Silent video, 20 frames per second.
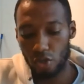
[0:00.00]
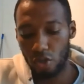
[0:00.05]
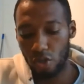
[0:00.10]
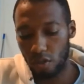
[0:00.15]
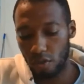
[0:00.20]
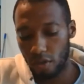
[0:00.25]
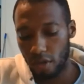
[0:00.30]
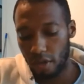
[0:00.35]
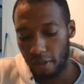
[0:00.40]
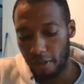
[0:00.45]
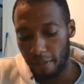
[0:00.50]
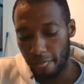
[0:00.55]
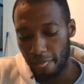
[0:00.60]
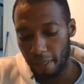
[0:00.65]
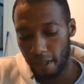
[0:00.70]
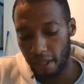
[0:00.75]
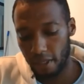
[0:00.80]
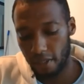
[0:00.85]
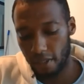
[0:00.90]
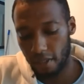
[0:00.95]
You couldn't,
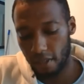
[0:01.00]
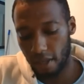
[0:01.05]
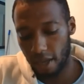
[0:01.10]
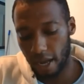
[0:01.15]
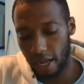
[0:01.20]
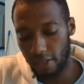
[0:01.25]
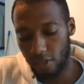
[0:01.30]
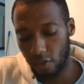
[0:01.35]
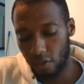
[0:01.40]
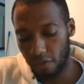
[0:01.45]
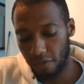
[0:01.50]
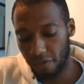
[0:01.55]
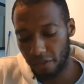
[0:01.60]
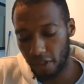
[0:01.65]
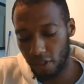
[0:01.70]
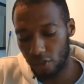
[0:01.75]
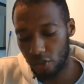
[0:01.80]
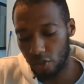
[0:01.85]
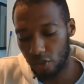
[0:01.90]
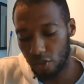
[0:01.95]
I don't
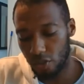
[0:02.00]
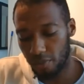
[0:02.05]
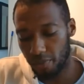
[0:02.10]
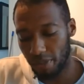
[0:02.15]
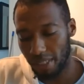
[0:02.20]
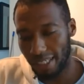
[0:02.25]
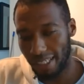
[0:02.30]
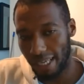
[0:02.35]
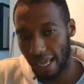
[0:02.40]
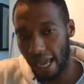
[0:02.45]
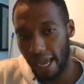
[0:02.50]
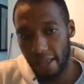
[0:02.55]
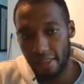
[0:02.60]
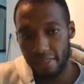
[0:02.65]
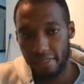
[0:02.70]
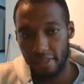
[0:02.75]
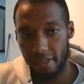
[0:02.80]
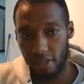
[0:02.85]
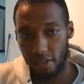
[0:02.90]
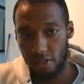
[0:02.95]
think you could be an
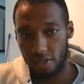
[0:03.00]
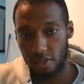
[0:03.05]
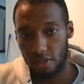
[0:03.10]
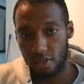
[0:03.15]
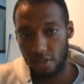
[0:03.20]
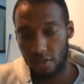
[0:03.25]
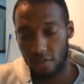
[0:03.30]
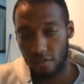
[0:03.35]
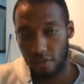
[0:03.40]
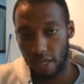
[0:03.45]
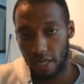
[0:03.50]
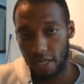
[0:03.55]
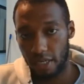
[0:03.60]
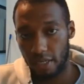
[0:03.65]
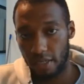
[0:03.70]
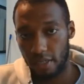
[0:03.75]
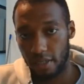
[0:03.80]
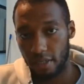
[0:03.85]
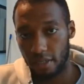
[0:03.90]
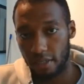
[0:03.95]
atheist,
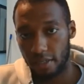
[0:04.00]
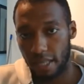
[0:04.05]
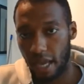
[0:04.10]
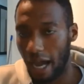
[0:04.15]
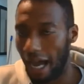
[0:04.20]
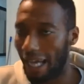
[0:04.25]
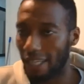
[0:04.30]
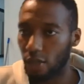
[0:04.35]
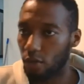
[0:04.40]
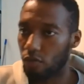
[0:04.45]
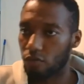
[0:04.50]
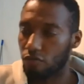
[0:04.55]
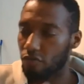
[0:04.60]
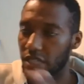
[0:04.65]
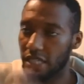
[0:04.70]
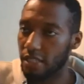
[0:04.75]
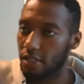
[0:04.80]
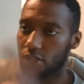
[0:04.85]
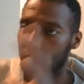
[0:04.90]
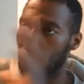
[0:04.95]
right? Now, I don't
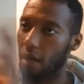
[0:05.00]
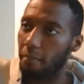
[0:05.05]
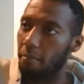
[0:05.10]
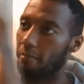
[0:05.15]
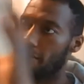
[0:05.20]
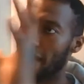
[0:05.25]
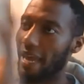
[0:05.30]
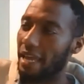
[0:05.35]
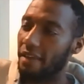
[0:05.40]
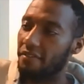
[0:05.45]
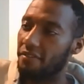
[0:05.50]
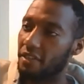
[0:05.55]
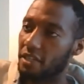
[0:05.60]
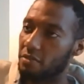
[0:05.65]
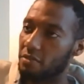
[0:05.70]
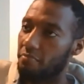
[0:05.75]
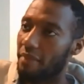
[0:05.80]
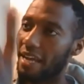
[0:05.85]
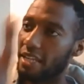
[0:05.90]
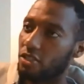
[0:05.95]
read some
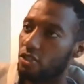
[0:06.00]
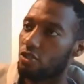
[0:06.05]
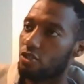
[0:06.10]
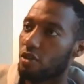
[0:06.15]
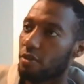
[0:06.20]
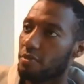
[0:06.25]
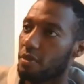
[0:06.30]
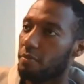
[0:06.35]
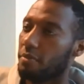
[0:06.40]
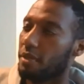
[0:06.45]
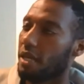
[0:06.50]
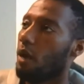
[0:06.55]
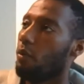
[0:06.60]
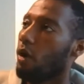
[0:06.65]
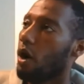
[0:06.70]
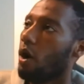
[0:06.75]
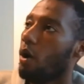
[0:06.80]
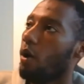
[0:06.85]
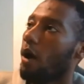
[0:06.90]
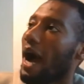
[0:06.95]
atheist manuscript and be
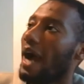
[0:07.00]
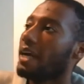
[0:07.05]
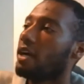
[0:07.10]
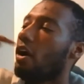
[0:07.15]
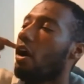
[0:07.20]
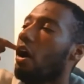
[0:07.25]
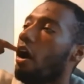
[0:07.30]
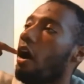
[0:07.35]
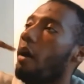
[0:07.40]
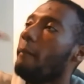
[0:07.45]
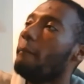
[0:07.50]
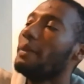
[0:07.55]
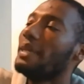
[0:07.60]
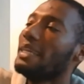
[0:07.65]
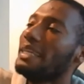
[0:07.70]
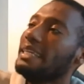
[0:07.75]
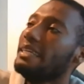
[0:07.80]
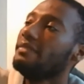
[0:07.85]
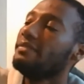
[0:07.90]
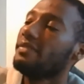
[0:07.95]
like, well, I can't
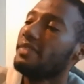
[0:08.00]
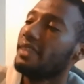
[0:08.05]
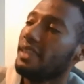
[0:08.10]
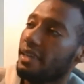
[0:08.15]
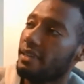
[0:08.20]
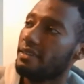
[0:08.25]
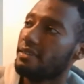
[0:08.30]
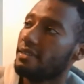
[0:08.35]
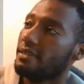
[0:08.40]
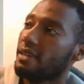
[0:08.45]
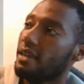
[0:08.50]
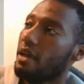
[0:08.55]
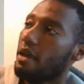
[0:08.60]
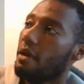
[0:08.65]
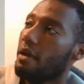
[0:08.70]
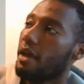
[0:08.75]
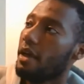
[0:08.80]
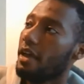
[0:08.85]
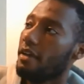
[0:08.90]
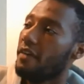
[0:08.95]
believe this
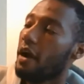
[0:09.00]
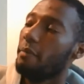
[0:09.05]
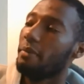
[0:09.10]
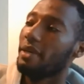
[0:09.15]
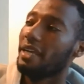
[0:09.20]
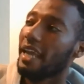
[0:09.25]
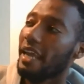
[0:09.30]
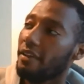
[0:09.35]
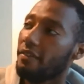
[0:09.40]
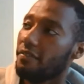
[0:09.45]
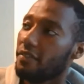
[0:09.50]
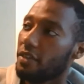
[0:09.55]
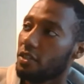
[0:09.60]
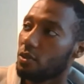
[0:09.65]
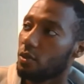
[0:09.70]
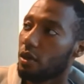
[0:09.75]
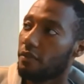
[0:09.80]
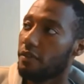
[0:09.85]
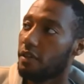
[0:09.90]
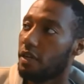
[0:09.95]
if I'm an
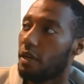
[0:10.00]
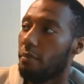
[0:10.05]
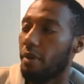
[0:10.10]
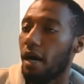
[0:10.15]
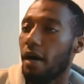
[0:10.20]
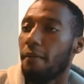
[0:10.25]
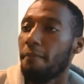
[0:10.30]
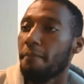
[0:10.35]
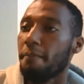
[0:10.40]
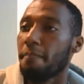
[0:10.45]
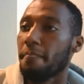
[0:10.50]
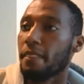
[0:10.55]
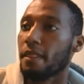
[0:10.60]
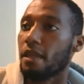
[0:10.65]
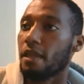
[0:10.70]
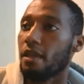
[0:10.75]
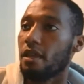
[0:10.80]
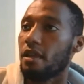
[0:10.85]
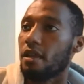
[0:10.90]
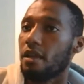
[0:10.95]
atheist or whatever. But
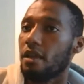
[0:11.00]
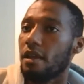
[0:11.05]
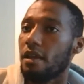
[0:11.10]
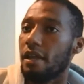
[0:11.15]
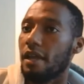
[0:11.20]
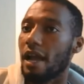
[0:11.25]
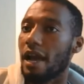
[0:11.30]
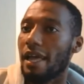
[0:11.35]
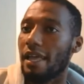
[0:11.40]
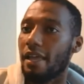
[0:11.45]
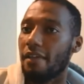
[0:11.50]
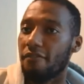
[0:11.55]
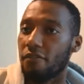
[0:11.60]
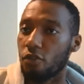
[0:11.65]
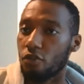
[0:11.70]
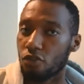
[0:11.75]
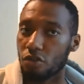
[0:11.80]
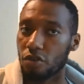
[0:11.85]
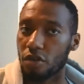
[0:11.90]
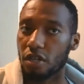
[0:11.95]
if
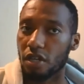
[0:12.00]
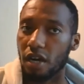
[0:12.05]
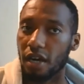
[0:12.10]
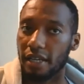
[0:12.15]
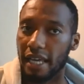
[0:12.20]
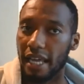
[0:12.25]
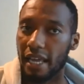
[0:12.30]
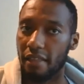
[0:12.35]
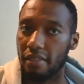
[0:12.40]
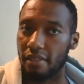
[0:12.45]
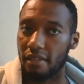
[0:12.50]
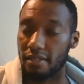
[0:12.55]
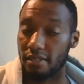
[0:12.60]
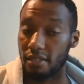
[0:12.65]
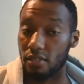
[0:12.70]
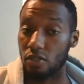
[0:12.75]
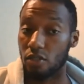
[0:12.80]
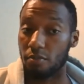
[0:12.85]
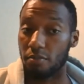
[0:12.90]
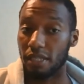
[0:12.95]
you truly are an
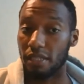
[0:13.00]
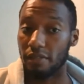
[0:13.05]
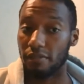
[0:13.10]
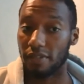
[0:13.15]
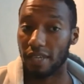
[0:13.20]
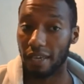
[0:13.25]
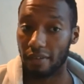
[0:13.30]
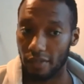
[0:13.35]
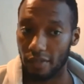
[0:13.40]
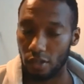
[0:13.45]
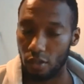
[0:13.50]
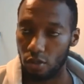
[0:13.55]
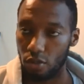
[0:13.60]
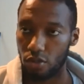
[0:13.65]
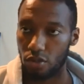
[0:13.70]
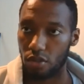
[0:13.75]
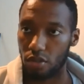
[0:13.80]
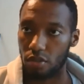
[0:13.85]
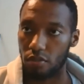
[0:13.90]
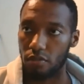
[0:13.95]
atheist and you believe in
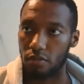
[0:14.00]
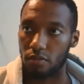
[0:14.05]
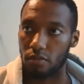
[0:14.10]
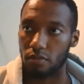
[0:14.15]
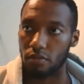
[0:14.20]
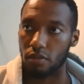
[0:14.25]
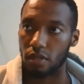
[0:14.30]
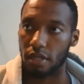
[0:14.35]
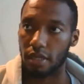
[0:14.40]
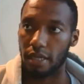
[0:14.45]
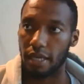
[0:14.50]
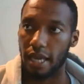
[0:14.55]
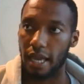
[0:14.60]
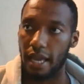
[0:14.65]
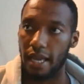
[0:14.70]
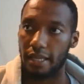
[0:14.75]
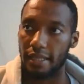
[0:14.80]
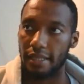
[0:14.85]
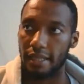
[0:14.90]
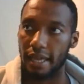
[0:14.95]
evolution,
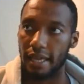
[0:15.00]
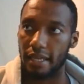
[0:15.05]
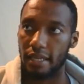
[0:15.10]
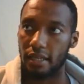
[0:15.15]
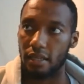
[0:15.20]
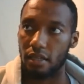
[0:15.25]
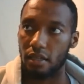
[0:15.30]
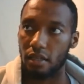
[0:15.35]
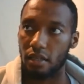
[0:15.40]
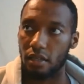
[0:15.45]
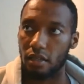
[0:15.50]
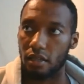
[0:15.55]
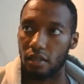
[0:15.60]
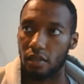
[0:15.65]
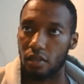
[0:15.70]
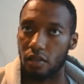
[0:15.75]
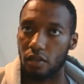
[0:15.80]
then